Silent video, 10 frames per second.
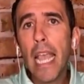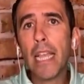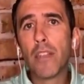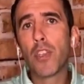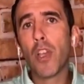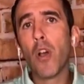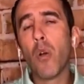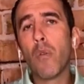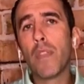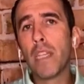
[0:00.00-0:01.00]
And
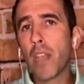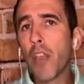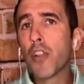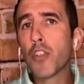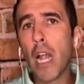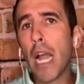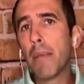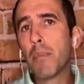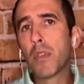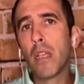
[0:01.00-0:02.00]
so these other
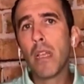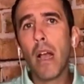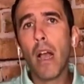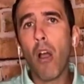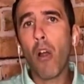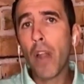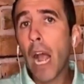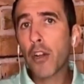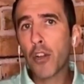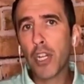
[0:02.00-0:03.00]
tribes are
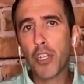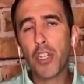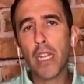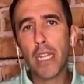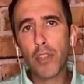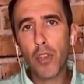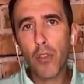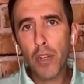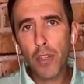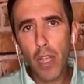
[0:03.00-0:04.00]
not Christian. And so
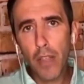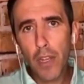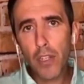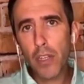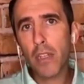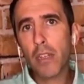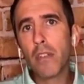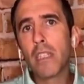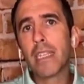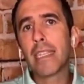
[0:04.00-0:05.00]
there's a
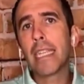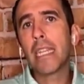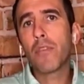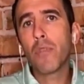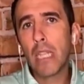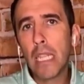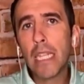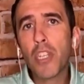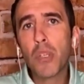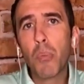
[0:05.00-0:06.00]
distinct
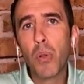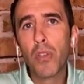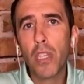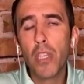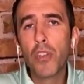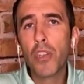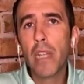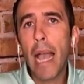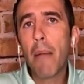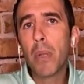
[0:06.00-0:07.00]
religious persecution
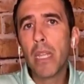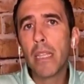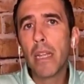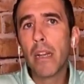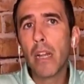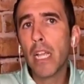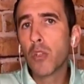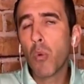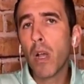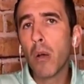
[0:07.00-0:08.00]
happening there
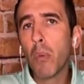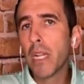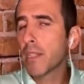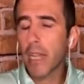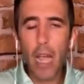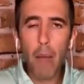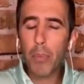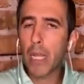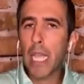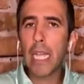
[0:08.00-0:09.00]
as well. But it's a
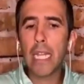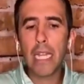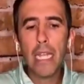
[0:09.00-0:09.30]
complicated